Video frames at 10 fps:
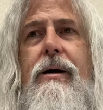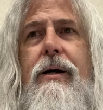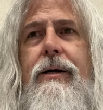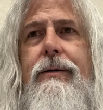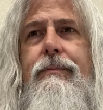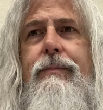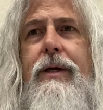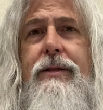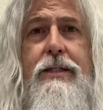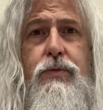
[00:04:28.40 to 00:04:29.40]

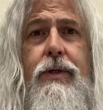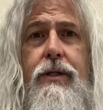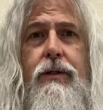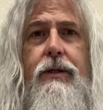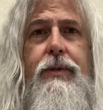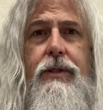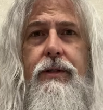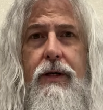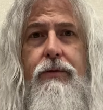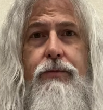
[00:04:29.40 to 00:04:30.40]
And that's real. I
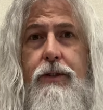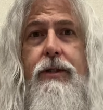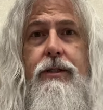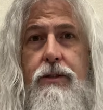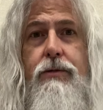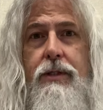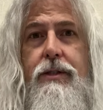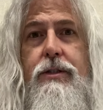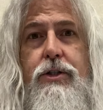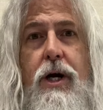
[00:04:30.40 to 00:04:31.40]
mean, I really do
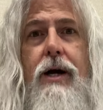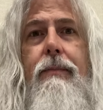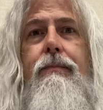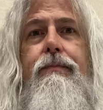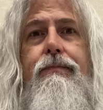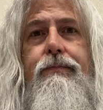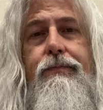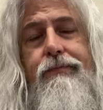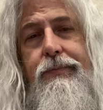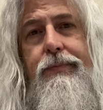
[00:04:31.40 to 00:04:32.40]
need this job.
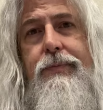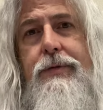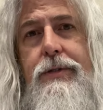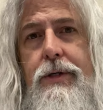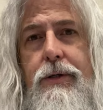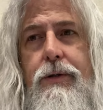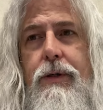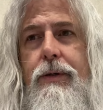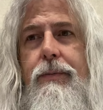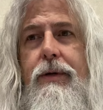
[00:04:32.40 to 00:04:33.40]

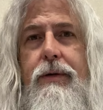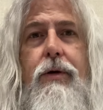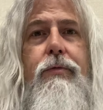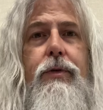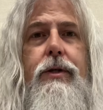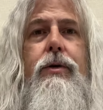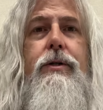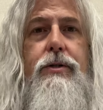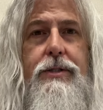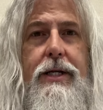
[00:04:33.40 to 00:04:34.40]
So hopefully you
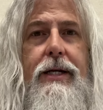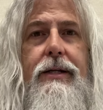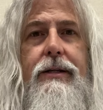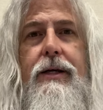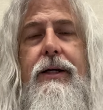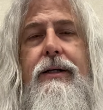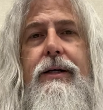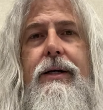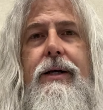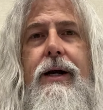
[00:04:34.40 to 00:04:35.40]
understand that
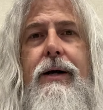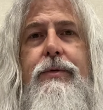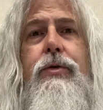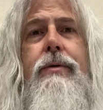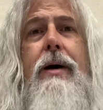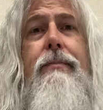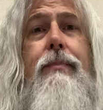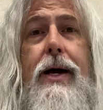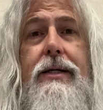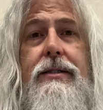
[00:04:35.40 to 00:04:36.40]
I'm doing my
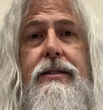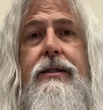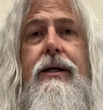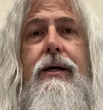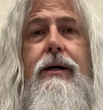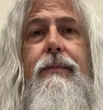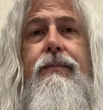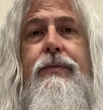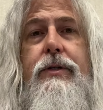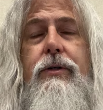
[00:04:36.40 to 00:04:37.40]
best
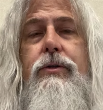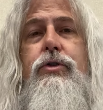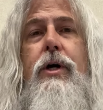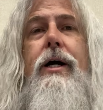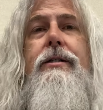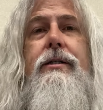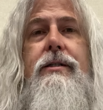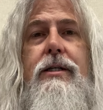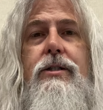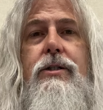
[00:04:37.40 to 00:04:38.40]
to try to
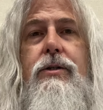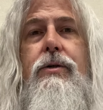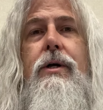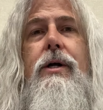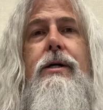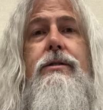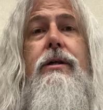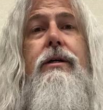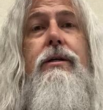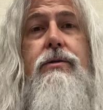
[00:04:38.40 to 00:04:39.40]
teach you so
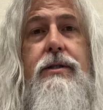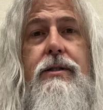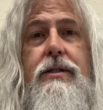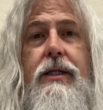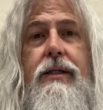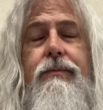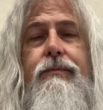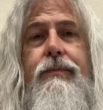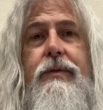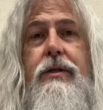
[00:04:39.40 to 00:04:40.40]
that you succeed,
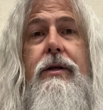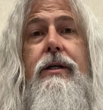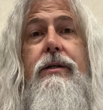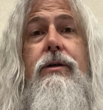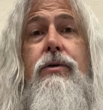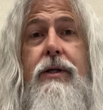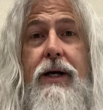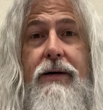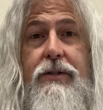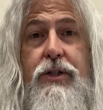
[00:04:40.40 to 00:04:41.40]
so that you can
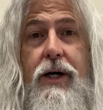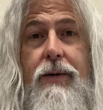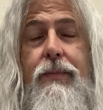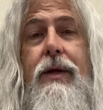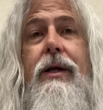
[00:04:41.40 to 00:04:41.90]
have a job,